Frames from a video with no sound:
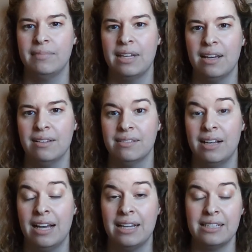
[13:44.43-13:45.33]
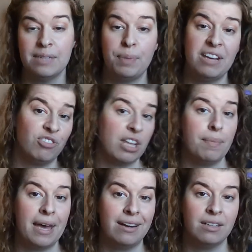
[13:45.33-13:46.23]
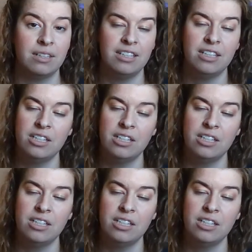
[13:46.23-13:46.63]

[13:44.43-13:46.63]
yeah, I did pay for that pattern,